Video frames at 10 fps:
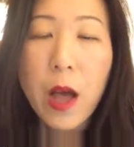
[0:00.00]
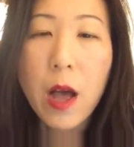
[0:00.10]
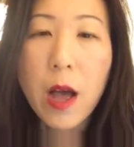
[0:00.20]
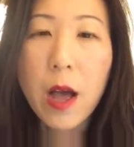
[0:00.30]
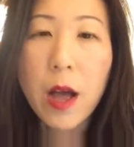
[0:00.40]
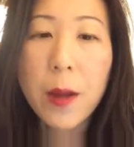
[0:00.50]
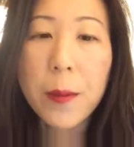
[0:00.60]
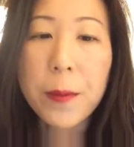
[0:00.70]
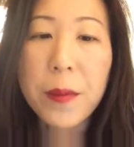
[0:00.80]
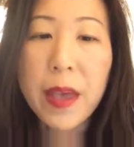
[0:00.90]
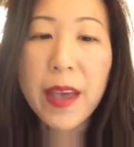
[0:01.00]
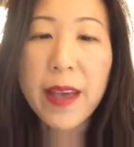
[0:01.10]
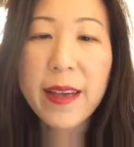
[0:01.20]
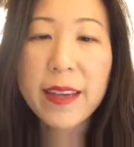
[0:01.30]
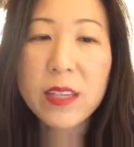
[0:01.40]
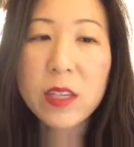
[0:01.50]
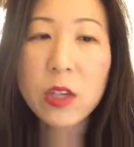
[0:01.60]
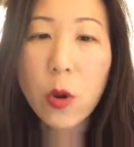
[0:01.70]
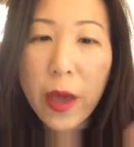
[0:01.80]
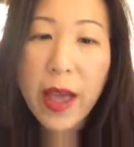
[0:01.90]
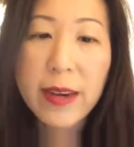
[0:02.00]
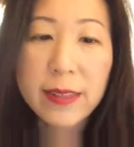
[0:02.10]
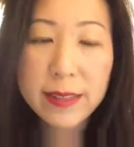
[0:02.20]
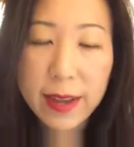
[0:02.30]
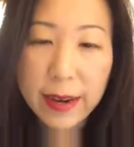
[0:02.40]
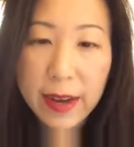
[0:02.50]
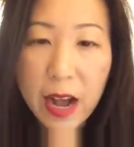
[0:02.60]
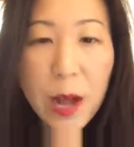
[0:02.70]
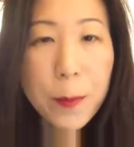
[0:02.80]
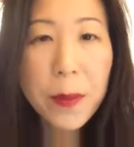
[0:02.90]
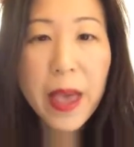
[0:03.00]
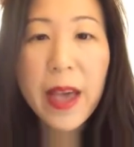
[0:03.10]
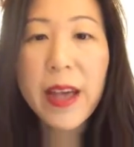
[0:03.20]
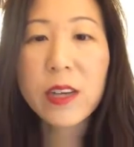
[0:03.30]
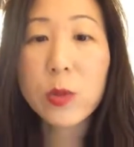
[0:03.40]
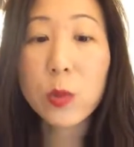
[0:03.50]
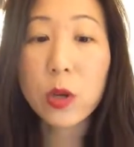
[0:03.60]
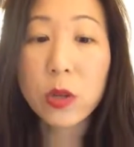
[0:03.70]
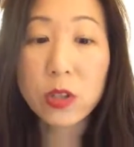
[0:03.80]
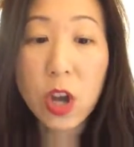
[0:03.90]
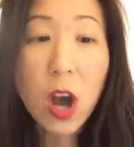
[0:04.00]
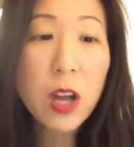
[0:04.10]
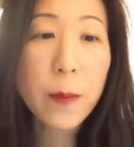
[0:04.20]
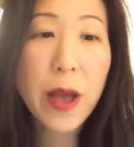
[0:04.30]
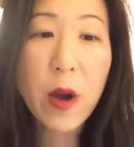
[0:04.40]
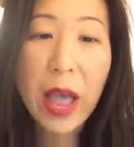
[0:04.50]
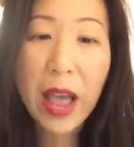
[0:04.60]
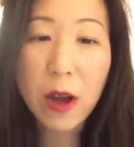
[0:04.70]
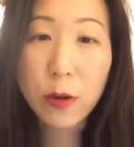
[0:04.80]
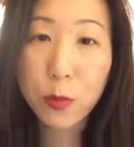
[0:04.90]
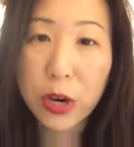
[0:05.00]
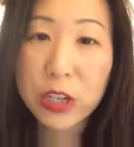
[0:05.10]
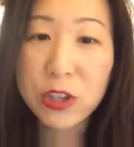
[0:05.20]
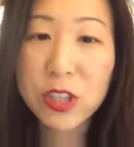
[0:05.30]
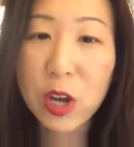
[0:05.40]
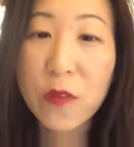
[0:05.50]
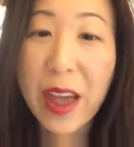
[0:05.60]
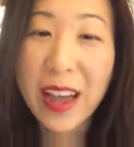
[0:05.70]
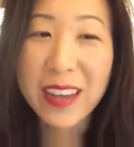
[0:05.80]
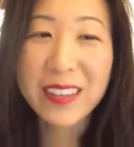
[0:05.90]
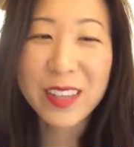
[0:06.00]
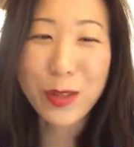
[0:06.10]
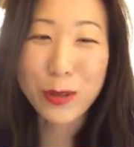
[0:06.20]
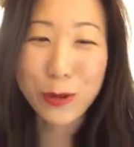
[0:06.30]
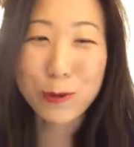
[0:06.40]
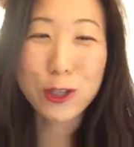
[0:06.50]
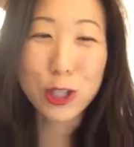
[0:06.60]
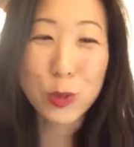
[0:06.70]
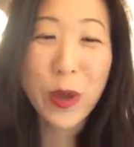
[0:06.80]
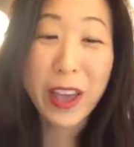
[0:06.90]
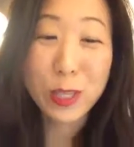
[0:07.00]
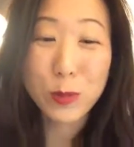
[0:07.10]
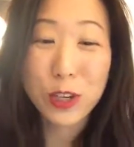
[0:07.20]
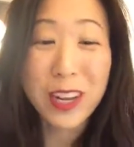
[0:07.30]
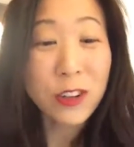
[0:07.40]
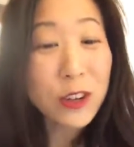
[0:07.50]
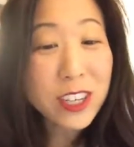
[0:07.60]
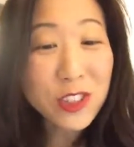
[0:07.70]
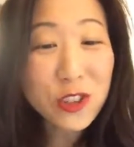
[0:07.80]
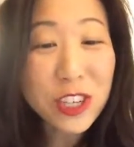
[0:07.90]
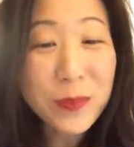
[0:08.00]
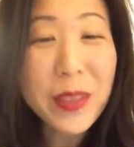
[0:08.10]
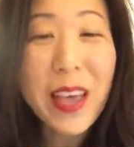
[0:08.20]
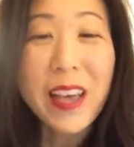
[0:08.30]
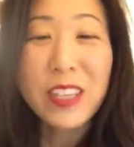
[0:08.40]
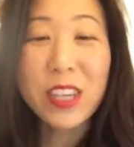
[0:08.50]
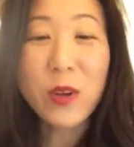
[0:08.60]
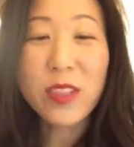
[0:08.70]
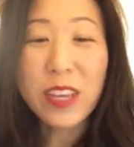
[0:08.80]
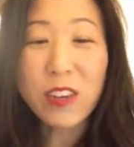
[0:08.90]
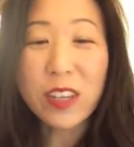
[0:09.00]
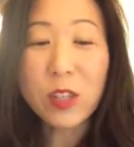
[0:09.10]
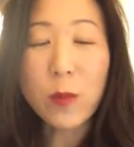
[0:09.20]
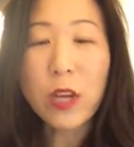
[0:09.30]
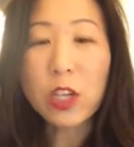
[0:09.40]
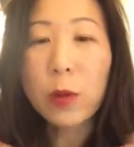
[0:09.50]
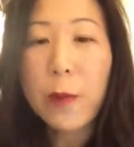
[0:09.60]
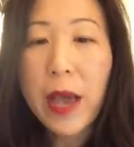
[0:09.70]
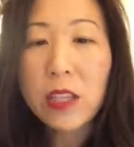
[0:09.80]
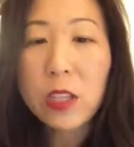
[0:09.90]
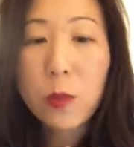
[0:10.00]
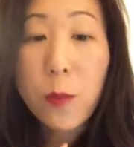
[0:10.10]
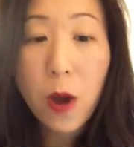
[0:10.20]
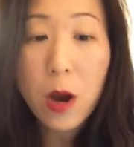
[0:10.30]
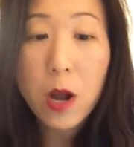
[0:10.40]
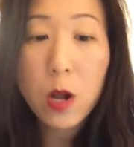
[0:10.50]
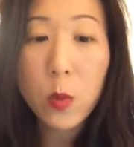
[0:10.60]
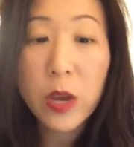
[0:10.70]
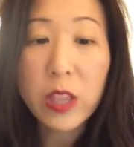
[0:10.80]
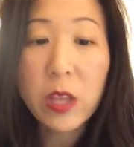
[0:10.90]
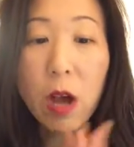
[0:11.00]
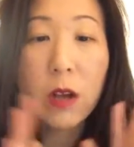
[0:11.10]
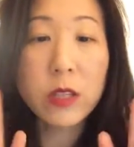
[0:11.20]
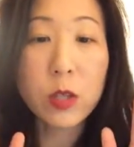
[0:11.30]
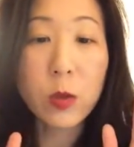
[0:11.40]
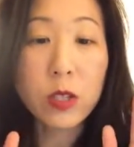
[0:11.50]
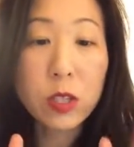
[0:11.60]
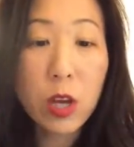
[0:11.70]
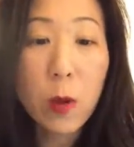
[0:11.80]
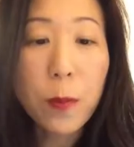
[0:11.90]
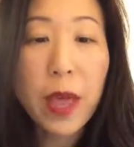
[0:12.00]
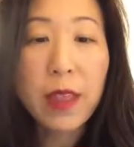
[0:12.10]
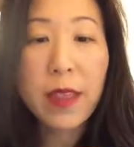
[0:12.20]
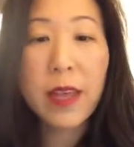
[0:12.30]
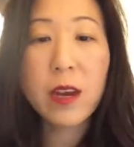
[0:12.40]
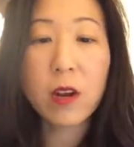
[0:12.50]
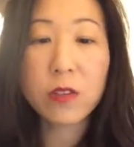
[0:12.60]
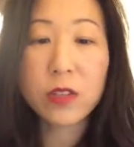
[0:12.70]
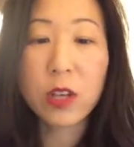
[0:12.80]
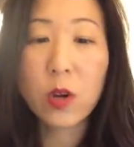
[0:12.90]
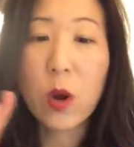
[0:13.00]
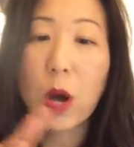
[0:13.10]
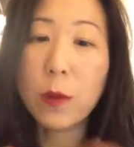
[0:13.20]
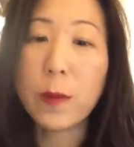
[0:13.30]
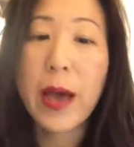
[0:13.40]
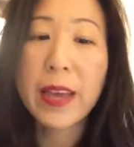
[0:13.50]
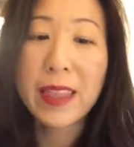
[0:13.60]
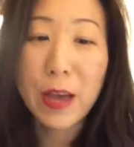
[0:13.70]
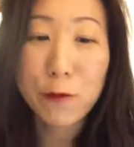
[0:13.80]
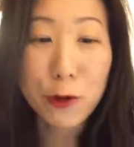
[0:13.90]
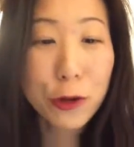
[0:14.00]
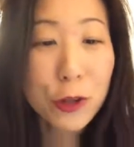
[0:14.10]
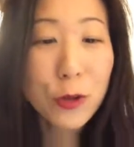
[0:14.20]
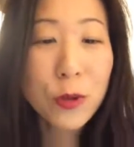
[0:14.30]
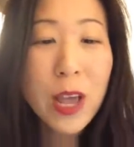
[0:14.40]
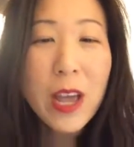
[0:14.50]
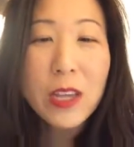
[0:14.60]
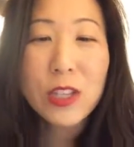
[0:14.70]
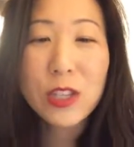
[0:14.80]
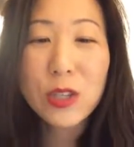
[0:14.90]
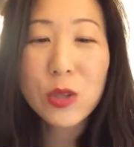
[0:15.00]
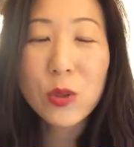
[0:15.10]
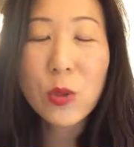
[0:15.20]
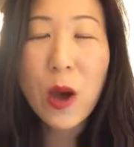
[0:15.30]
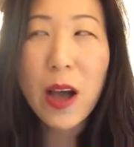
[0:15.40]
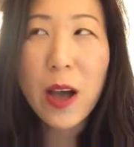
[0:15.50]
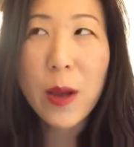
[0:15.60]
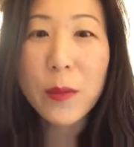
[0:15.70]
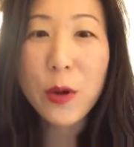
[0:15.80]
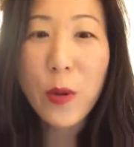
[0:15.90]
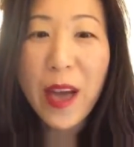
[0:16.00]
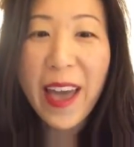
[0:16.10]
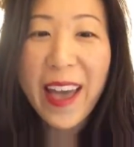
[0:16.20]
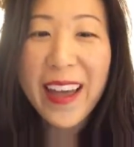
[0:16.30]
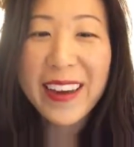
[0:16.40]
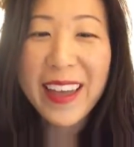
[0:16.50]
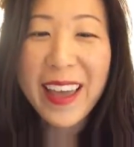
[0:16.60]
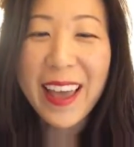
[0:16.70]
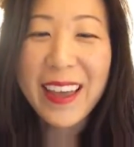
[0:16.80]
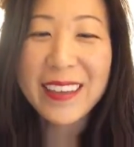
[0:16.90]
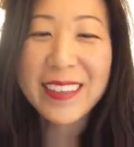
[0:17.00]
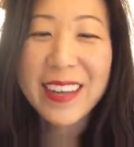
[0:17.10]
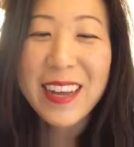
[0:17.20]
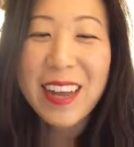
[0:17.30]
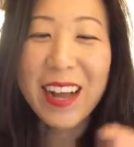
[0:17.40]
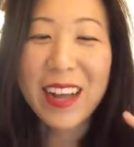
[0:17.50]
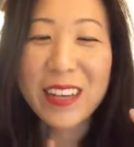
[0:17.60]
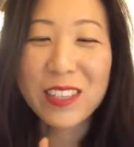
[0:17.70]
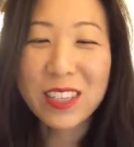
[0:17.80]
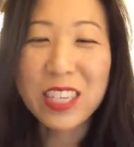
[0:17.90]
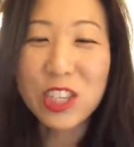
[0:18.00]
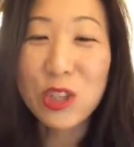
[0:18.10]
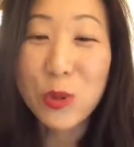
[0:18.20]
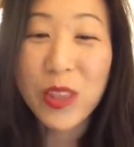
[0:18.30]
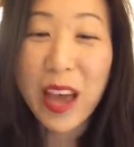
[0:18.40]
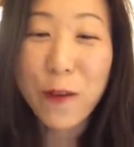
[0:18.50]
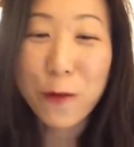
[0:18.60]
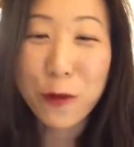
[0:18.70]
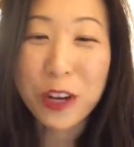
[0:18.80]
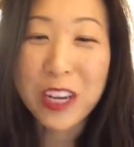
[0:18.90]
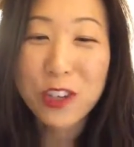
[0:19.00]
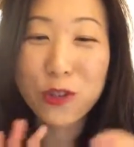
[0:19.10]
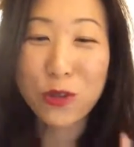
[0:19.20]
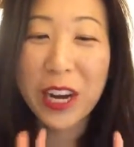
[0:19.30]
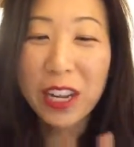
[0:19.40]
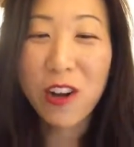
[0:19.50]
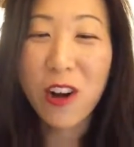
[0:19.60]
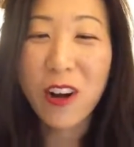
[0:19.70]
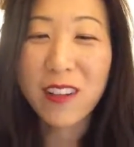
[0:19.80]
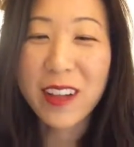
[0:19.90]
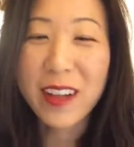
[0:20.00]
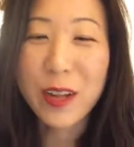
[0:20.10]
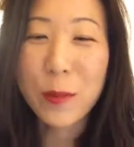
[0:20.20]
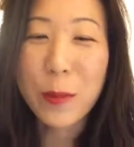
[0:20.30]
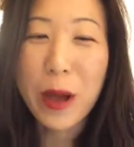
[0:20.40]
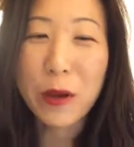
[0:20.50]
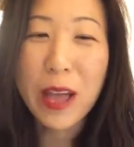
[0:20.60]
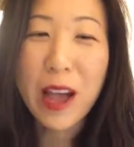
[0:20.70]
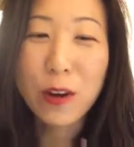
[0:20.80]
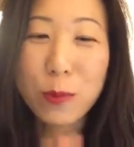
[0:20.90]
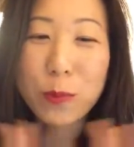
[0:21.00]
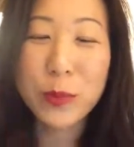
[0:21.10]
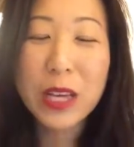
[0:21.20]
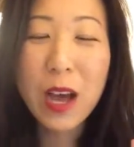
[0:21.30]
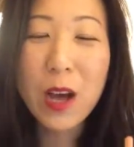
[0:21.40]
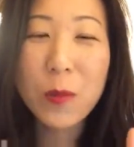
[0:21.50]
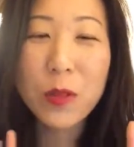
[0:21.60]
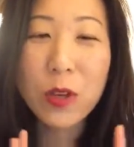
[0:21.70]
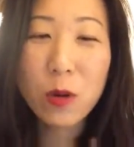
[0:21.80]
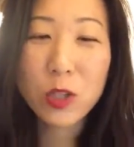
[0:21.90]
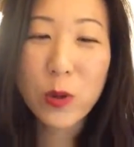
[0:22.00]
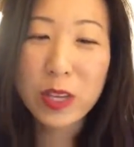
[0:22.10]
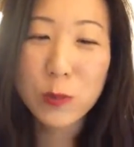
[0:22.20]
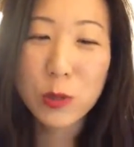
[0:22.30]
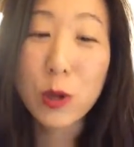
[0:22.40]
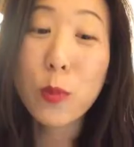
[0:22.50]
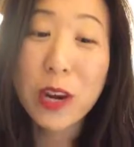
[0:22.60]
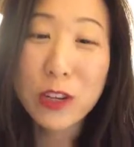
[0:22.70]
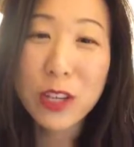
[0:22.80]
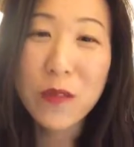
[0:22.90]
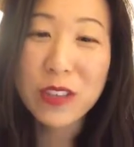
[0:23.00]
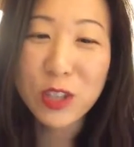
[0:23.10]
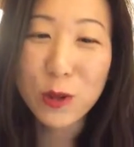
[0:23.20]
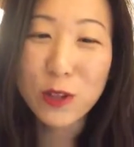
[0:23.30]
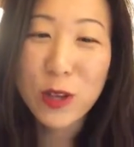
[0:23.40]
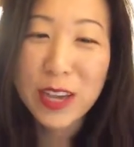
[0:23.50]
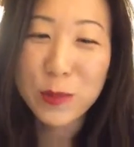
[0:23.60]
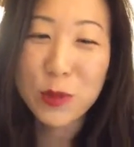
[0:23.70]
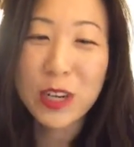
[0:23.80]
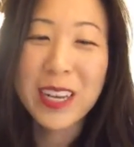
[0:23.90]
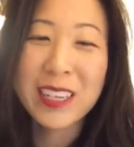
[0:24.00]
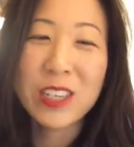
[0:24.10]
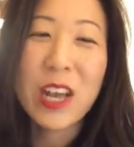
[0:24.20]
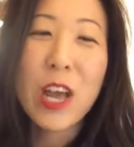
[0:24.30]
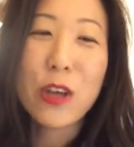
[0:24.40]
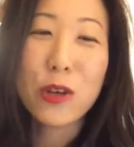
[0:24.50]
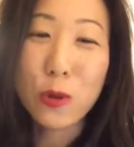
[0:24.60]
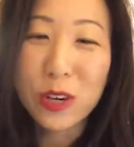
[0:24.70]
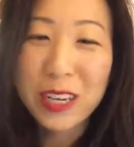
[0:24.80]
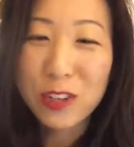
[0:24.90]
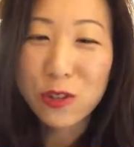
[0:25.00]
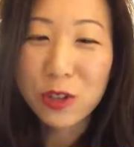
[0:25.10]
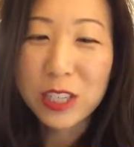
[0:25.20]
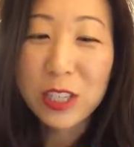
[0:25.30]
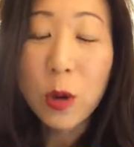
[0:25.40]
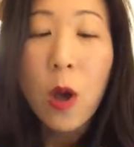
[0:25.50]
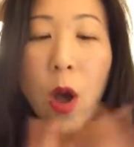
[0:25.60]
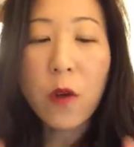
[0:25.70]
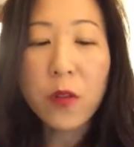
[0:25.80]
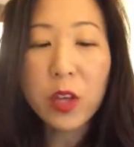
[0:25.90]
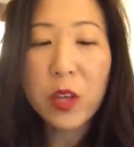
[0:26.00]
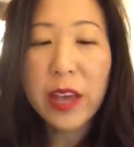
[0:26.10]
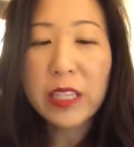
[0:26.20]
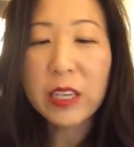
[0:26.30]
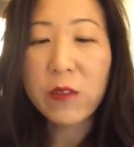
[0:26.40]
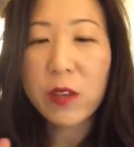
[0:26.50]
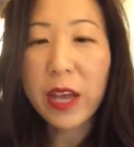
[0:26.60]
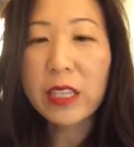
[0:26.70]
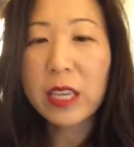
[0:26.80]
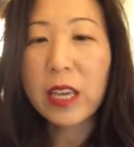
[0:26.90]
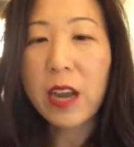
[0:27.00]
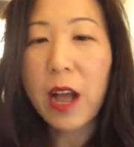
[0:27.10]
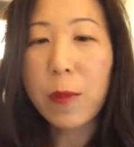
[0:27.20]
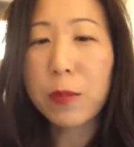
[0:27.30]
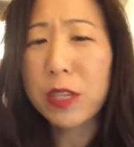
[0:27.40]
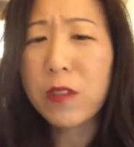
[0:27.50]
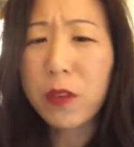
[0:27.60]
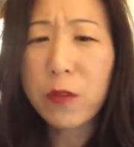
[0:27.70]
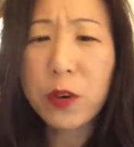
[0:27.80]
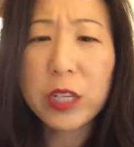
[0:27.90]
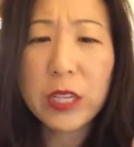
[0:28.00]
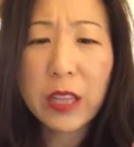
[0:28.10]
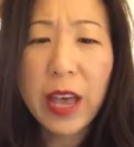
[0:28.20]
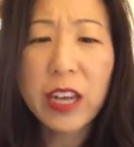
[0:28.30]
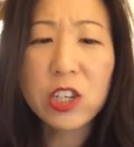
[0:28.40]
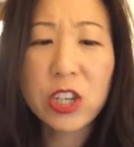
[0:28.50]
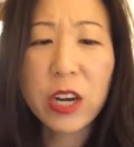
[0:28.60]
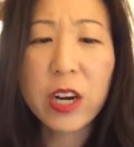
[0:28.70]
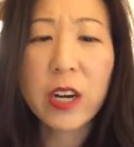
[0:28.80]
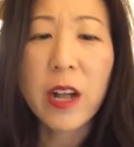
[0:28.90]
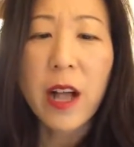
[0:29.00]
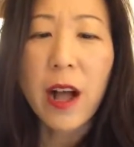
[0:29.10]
And go ahead and sign up, and we'll talk about how to brand yourself as the go-to expert in your industry. So thank you guys so much. I'll be back tomorrow with also a scope, and then also I'll be back in the afternoon to go ahead and teach you that free training call about how to become the go-to expert or brand yourself as a go-to expert in your industry. So hopefully you liked it. If you liked it, please feel free to like, share,